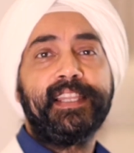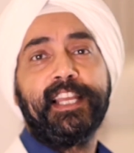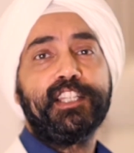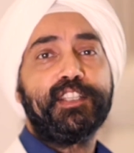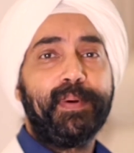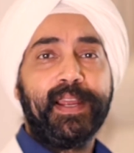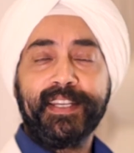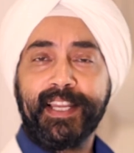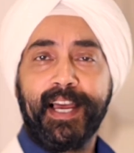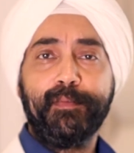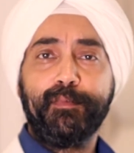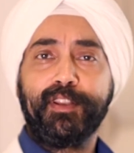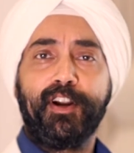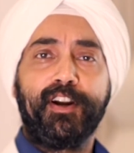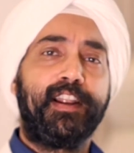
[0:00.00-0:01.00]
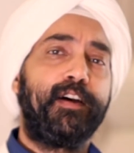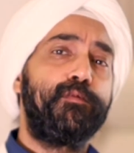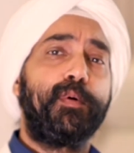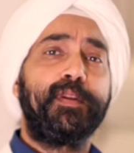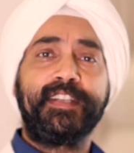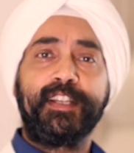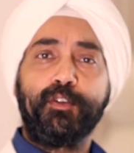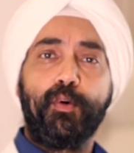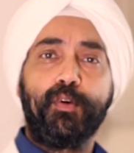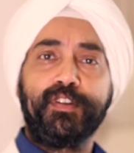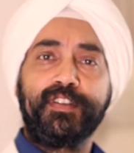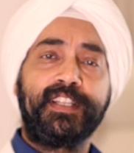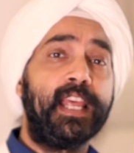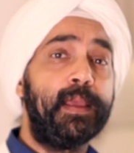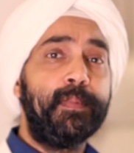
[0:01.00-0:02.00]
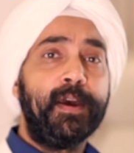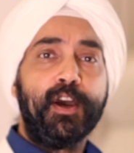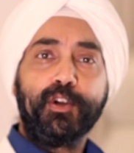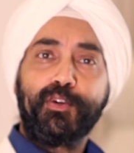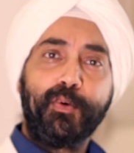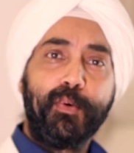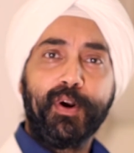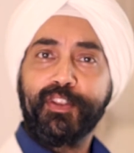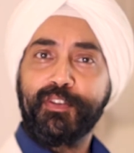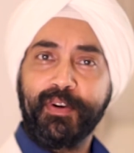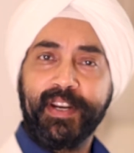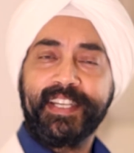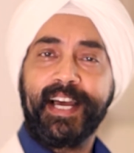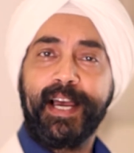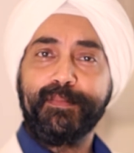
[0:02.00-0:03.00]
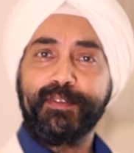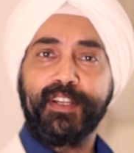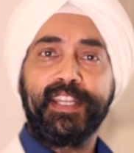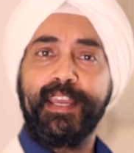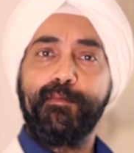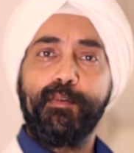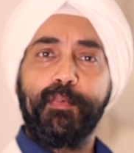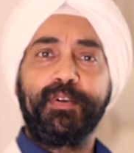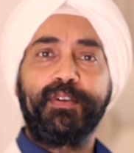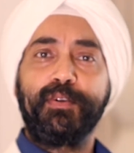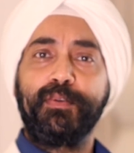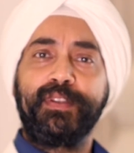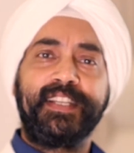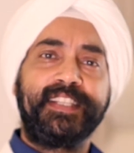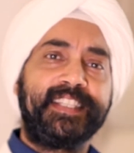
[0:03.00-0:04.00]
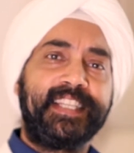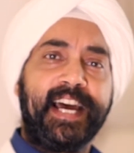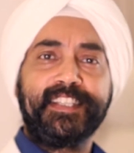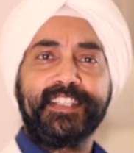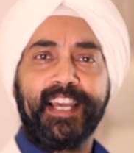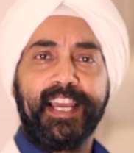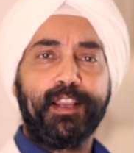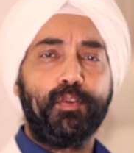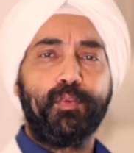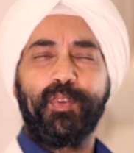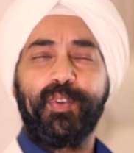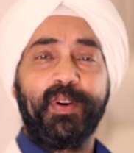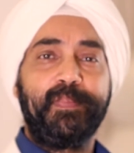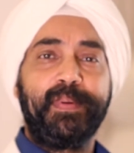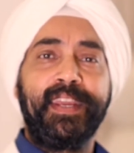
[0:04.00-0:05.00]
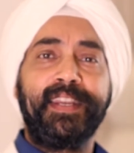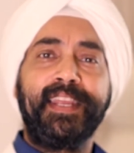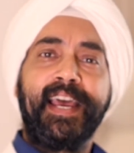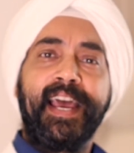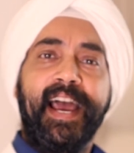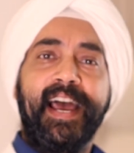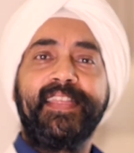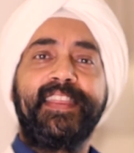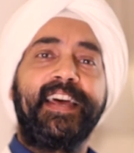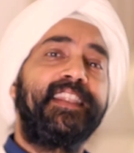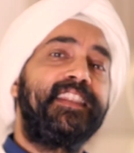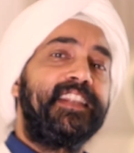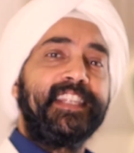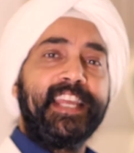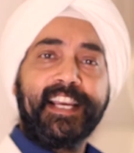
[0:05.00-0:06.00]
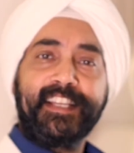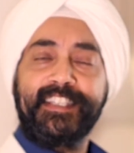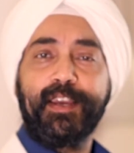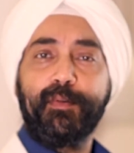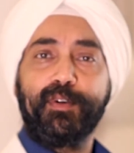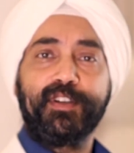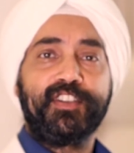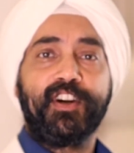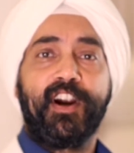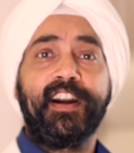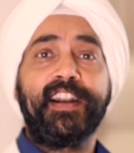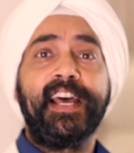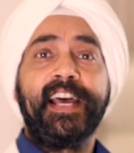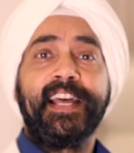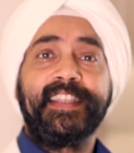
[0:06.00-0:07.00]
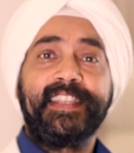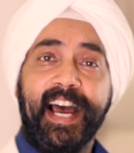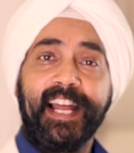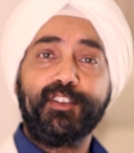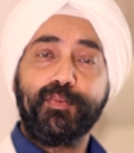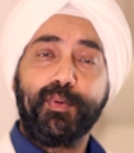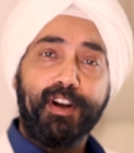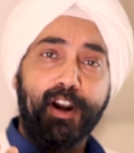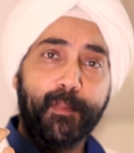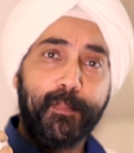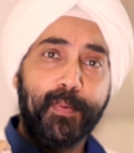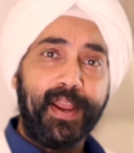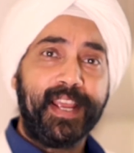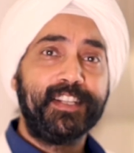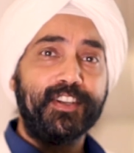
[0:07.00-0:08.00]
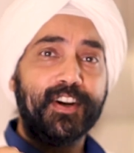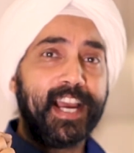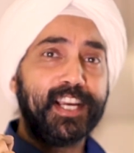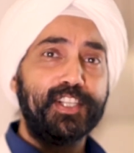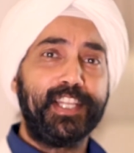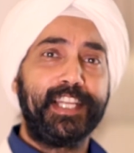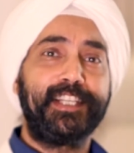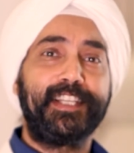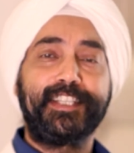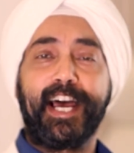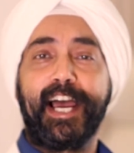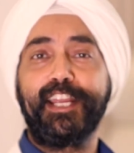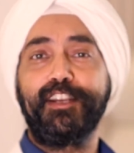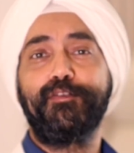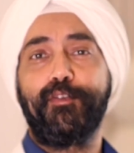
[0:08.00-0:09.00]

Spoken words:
then spend time with our loved ones and go to sleep. 2 or 3 times a day we would do this. That cycle would repeat, and then the next day would start. That's what our brains are actually designed